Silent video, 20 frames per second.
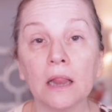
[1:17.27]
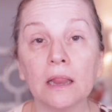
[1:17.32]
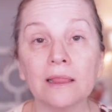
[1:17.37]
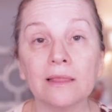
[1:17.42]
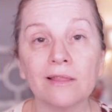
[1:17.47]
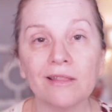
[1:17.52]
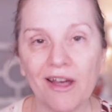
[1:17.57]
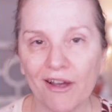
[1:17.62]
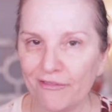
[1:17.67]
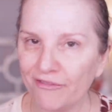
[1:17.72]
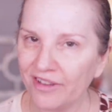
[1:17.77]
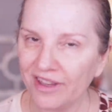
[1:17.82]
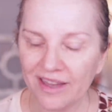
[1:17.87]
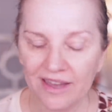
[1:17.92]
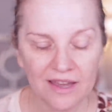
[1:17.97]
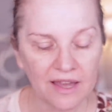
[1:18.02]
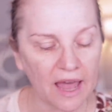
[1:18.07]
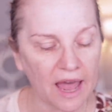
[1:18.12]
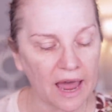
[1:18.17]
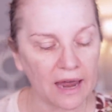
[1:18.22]

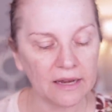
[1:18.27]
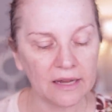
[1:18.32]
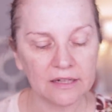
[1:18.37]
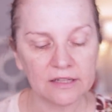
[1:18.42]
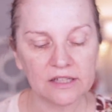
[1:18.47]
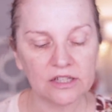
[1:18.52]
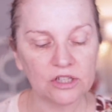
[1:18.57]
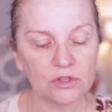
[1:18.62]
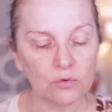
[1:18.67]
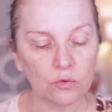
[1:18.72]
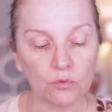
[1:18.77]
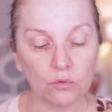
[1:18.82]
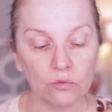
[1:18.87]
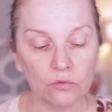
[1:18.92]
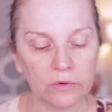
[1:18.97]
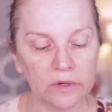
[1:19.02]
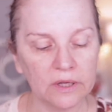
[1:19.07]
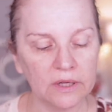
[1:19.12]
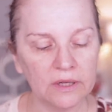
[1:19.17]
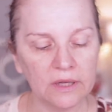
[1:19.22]
loving and it's
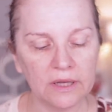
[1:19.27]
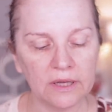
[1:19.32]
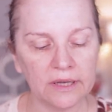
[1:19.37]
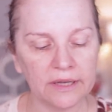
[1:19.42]
really